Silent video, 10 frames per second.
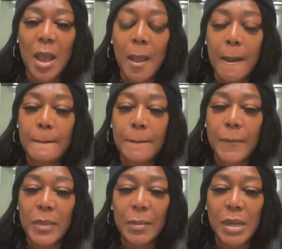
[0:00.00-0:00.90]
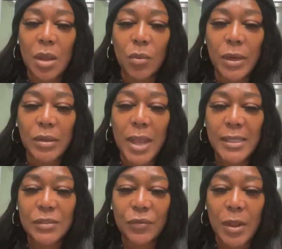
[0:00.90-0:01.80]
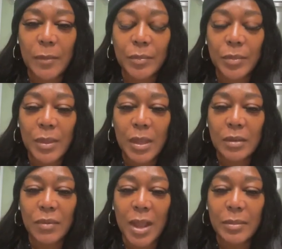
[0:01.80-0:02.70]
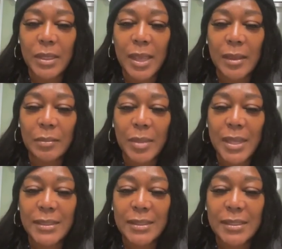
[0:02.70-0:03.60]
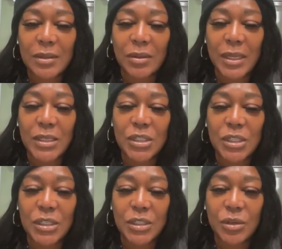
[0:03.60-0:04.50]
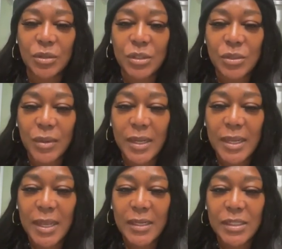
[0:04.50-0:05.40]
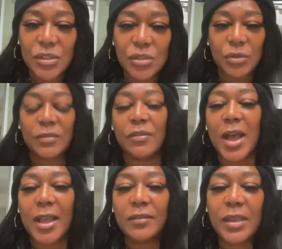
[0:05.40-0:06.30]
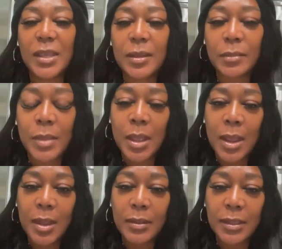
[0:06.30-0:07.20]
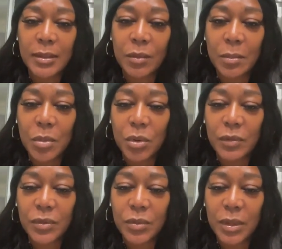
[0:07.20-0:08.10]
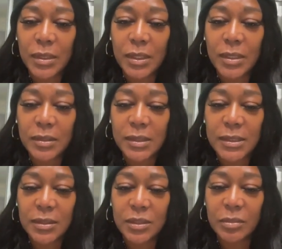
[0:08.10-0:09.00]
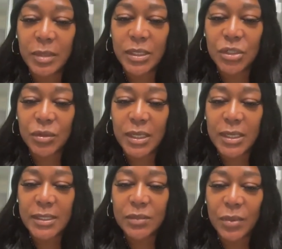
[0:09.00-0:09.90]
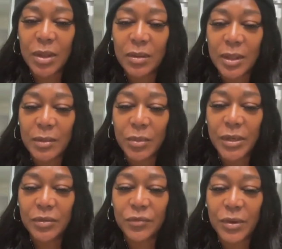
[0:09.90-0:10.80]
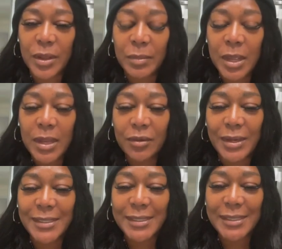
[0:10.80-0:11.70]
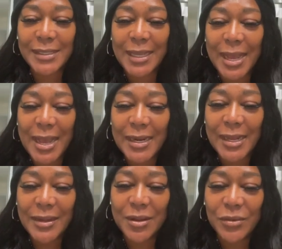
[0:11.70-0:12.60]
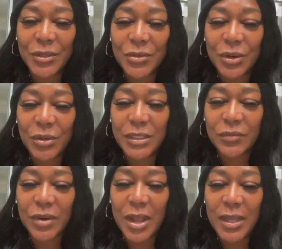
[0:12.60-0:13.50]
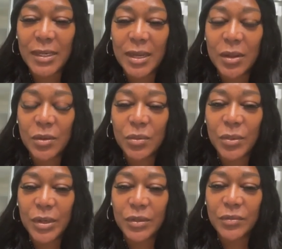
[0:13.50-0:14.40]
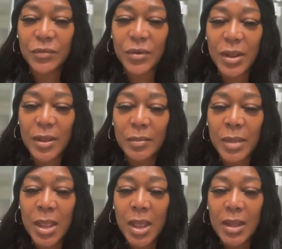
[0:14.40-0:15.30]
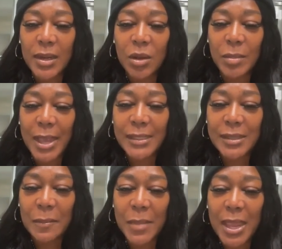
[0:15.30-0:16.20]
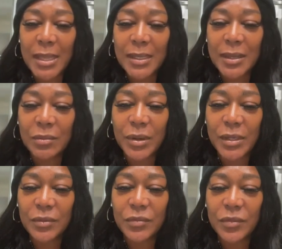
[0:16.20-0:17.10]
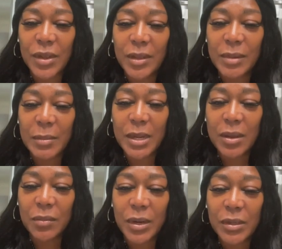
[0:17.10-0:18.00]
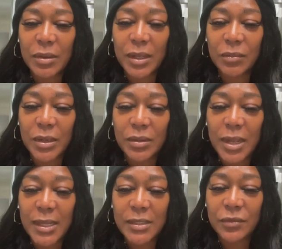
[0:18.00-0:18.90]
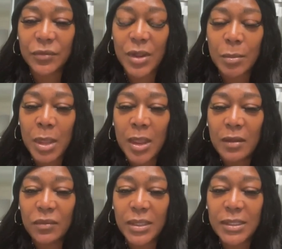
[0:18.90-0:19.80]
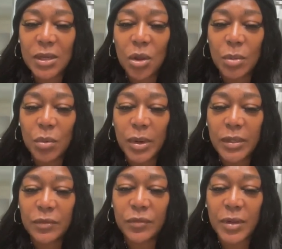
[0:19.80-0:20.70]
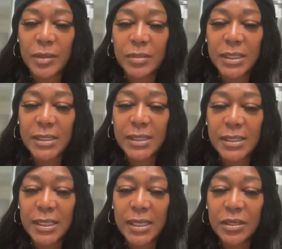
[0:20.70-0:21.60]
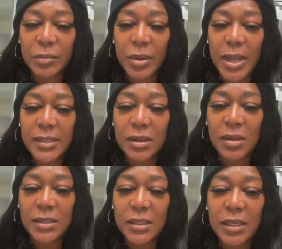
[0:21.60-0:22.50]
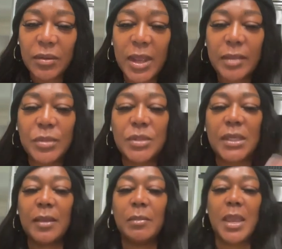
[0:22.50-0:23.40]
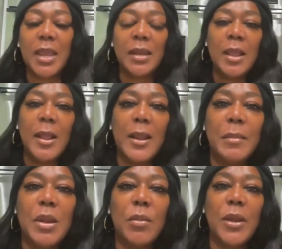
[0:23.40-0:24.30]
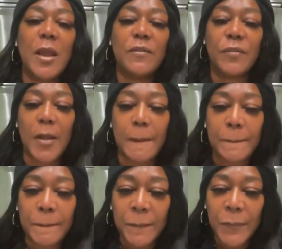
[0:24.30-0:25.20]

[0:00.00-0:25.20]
Let me know, where you guys from? Robbie, Ambest, Disco Kitchen, Euro 288, Industry 5M. I think there were more of you on here. Still Demetrius, welcome. Where you from? Gracious is God, I know you. Christopher Unknown, where you from? Lomax Amanda, where you from? Let me know where you guys are from. Vince Noble, where you from? TCT Enterprise, Austin and Greg, Music and Man. Let me know where y'all from.